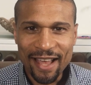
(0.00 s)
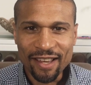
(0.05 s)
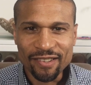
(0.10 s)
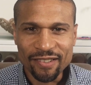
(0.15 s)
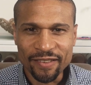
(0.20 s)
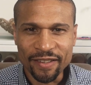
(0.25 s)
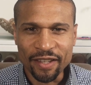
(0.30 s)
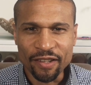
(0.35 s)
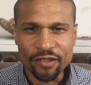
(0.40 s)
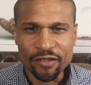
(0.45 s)

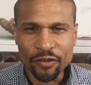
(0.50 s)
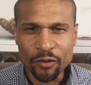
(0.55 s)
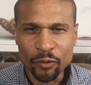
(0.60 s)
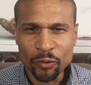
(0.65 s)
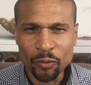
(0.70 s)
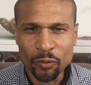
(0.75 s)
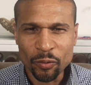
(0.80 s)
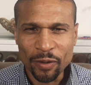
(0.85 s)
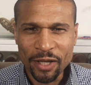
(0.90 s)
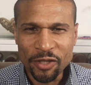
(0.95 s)
Excellent.
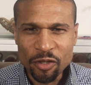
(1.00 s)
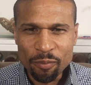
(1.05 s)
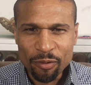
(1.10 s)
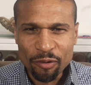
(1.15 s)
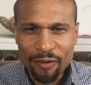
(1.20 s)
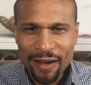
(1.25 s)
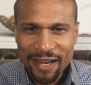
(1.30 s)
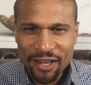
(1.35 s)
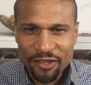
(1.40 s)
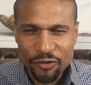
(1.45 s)
So can you
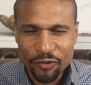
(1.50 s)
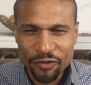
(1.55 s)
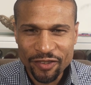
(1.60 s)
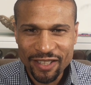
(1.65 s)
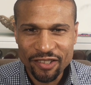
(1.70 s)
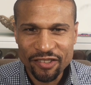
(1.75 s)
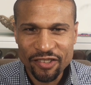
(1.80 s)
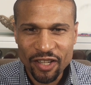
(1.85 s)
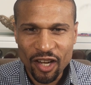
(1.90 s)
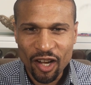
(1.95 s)
provide a
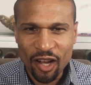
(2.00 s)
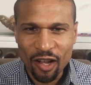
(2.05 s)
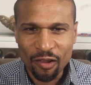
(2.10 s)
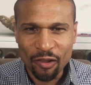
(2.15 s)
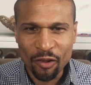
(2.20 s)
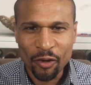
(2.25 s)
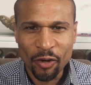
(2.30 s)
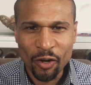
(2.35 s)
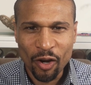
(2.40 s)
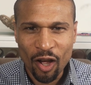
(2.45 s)
strategic
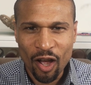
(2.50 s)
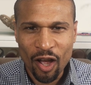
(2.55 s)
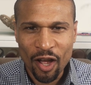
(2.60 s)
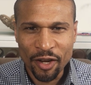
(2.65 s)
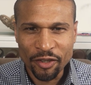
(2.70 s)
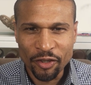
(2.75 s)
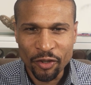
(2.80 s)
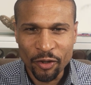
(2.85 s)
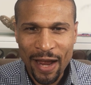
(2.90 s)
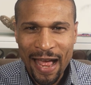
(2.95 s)
color
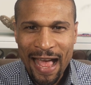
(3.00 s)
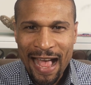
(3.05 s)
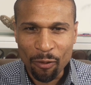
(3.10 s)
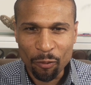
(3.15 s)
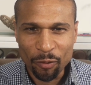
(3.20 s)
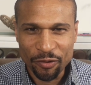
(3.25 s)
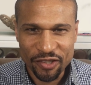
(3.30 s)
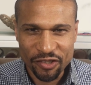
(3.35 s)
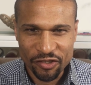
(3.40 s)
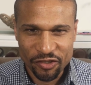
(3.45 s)
on your
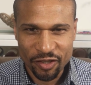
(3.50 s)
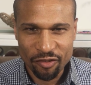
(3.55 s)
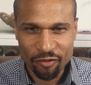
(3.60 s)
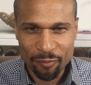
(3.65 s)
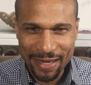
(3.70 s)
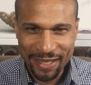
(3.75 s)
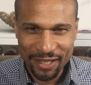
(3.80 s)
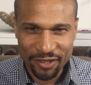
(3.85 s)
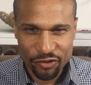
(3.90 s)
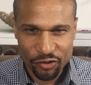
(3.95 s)
acquisition of
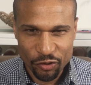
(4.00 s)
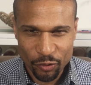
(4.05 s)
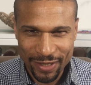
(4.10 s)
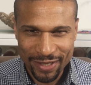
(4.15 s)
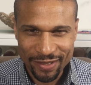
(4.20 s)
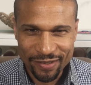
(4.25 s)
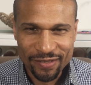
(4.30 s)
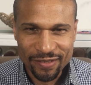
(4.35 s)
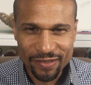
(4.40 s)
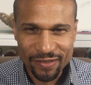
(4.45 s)
Bennett's
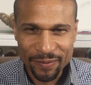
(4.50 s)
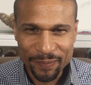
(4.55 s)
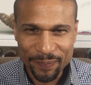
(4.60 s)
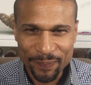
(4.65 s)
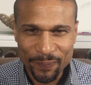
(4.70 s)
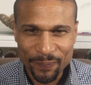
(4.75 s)
Choice?